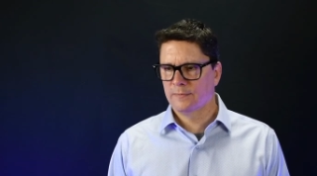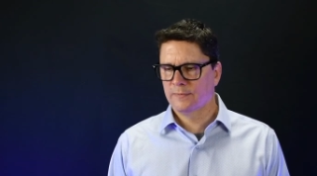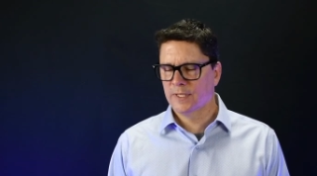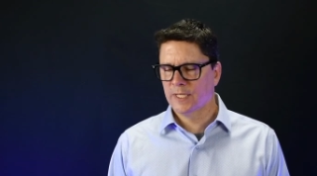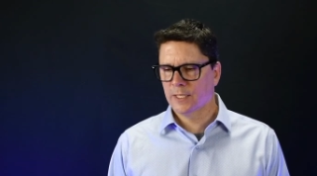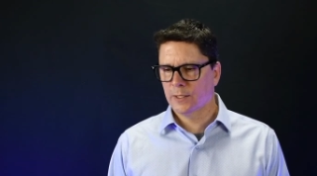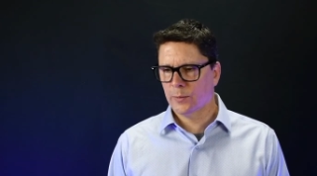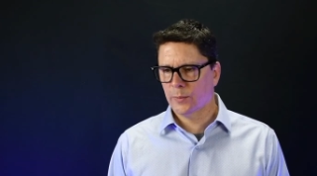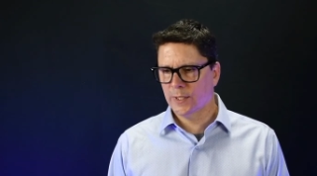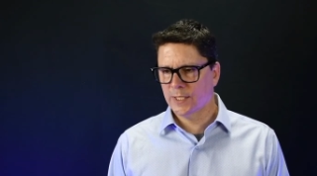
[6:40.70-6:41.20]

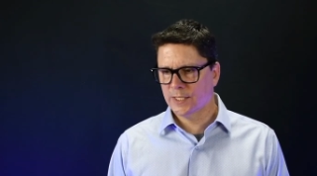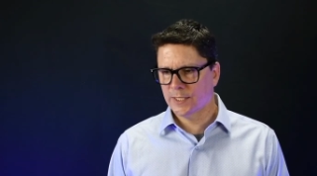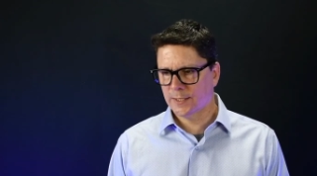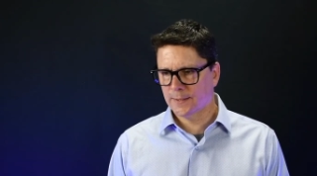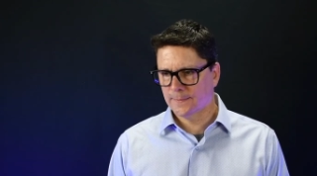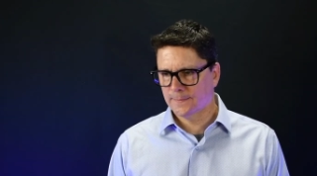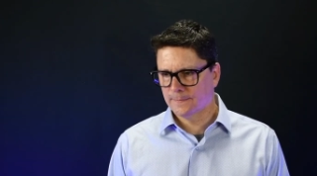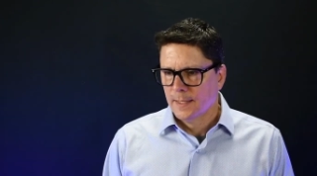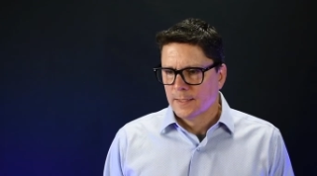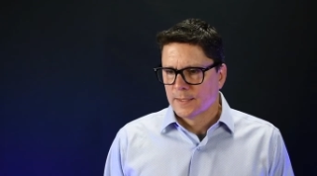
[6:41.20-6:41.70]

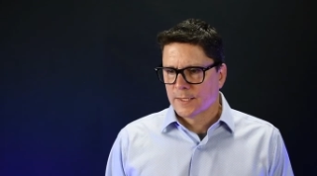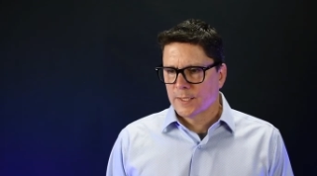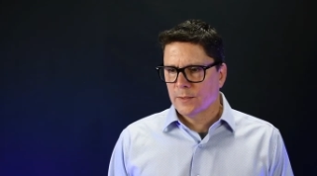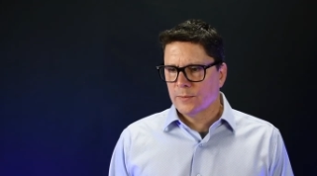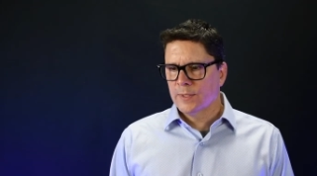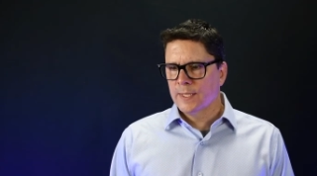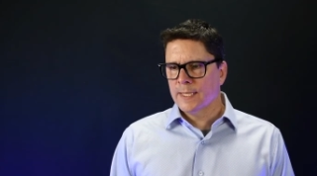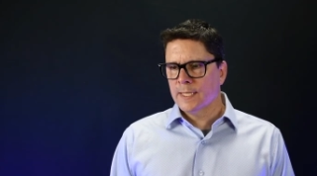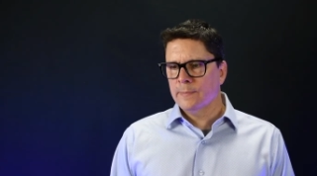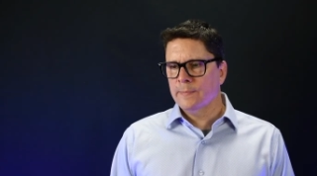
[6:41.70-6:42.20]
equation. So
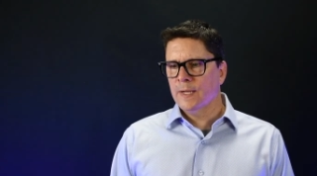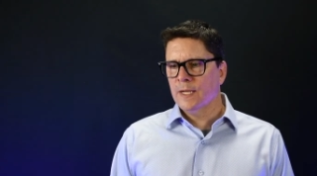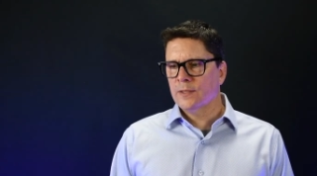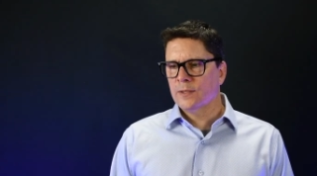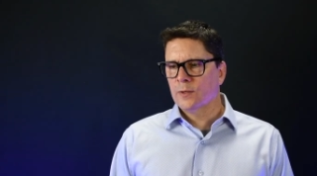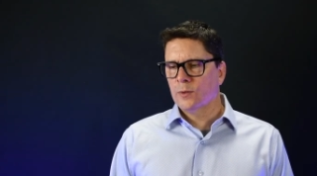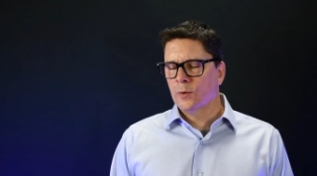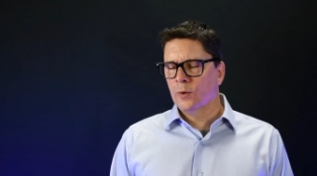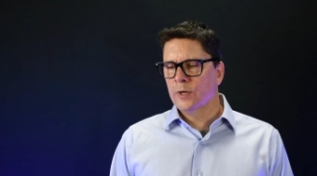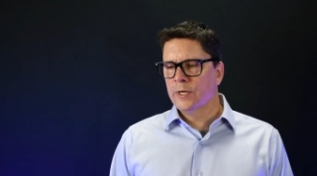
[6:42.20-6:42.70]
think about
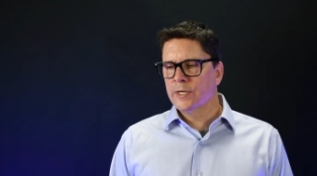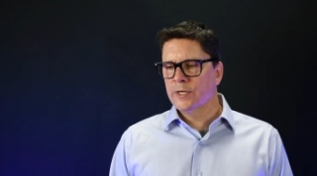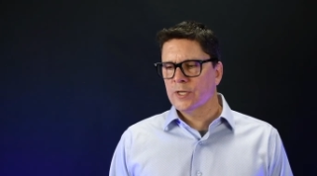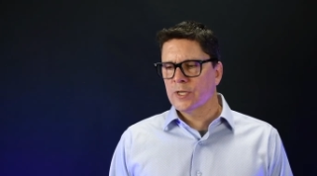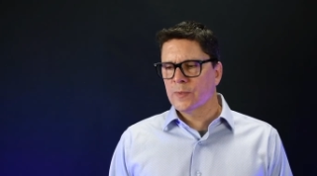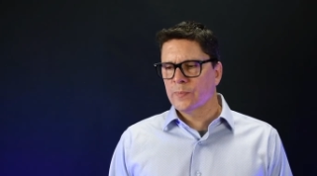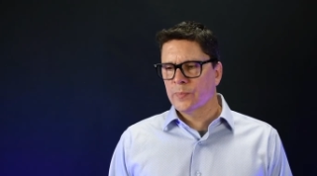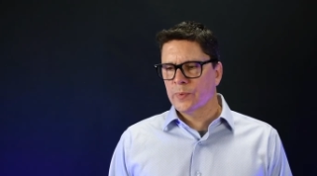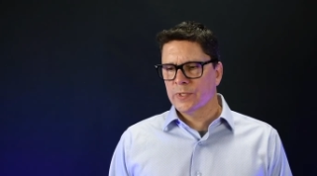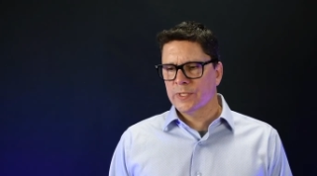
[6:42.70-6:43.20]
the order
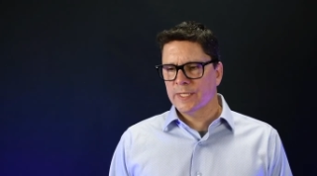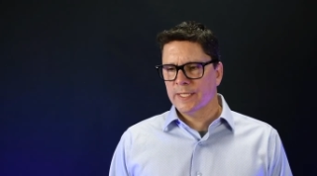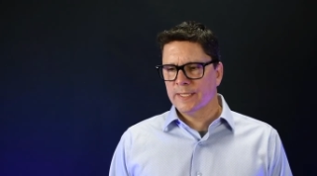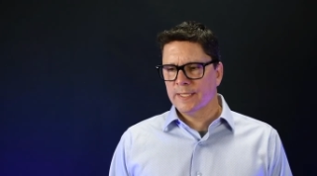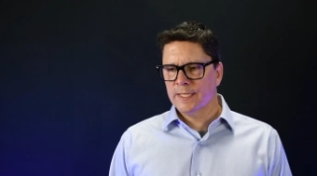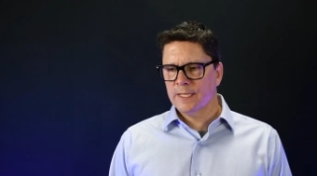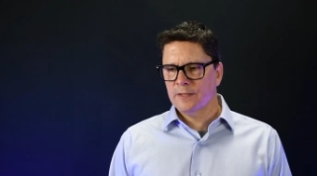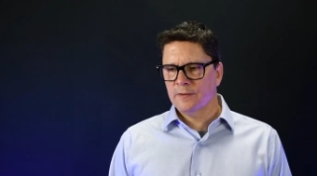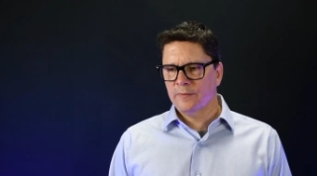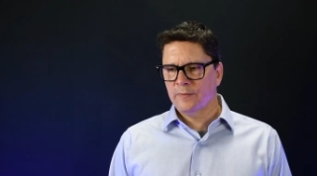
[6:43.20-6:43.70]
you present
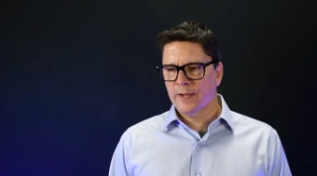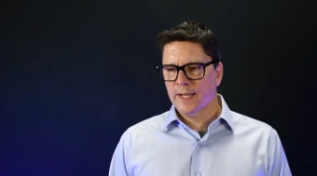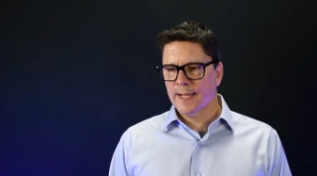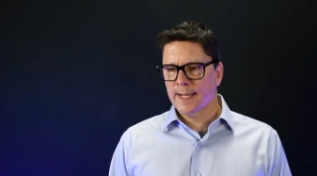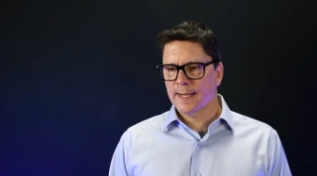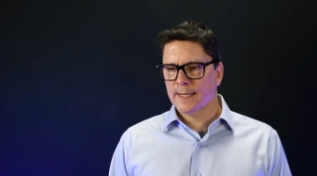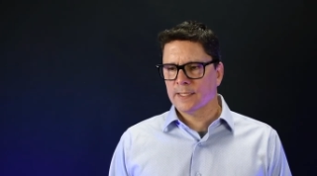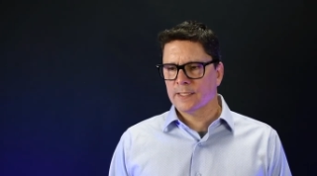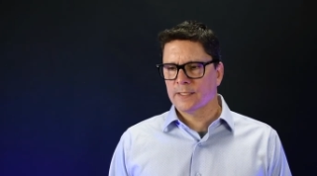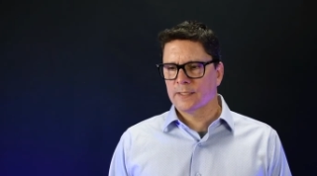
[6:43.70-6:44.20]
these
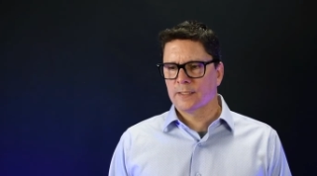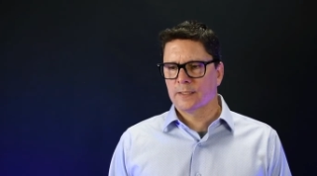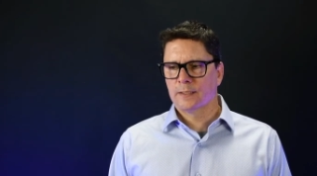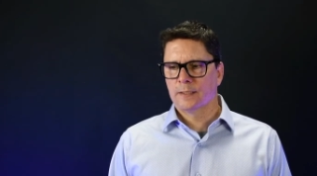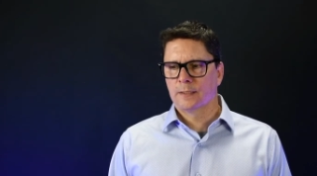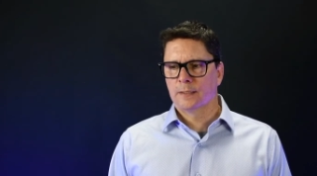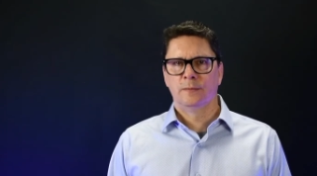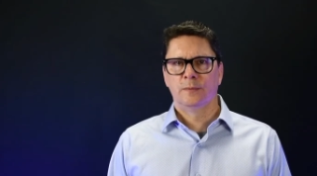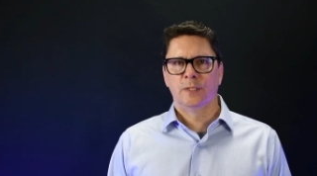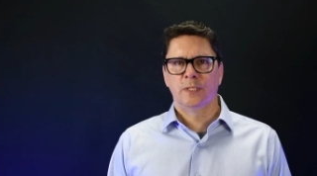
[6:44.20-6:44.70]

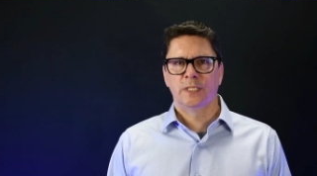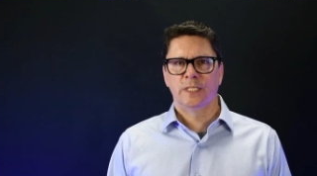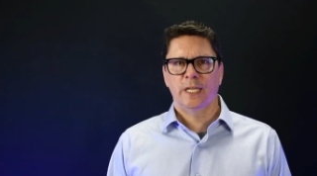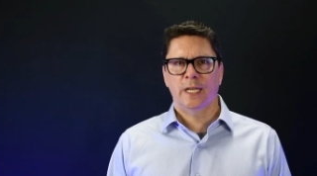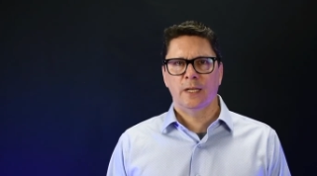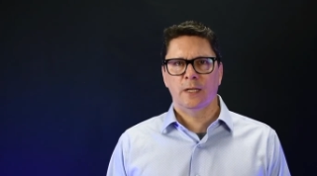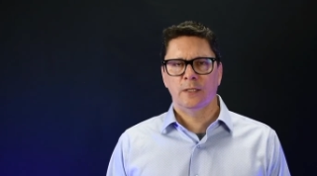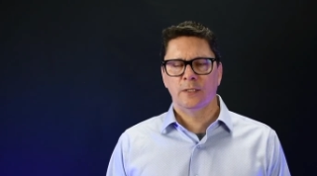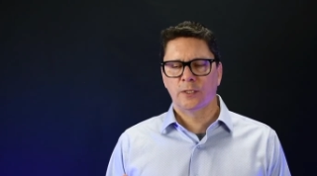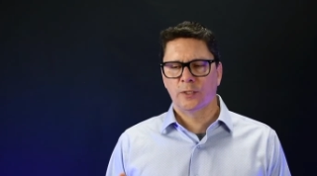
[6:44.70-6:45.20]
facts to
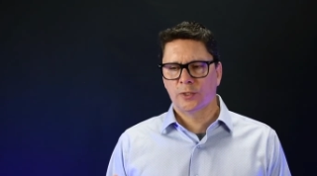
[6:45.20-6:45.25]
tell your